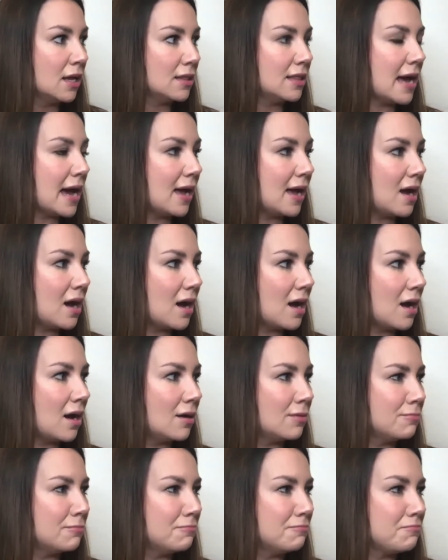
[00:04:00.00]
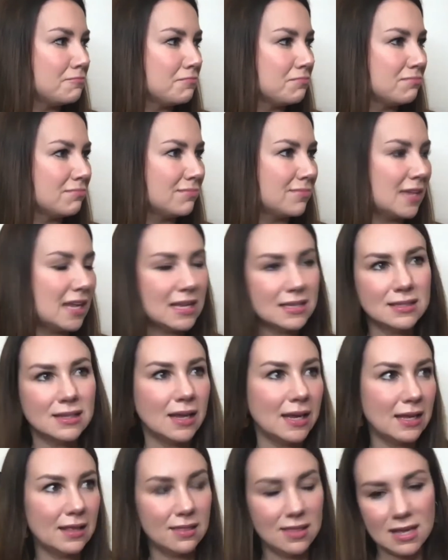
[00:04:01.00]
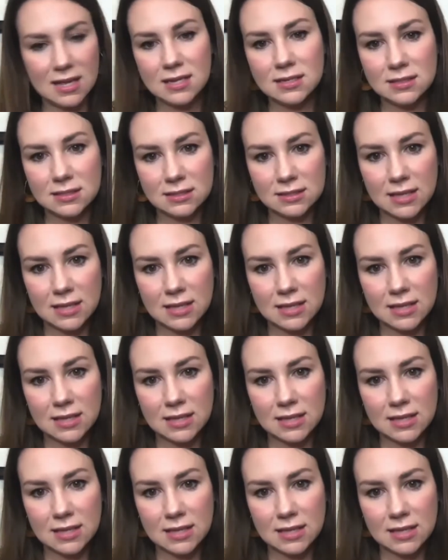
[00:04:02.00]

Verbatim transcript: that um, is like this.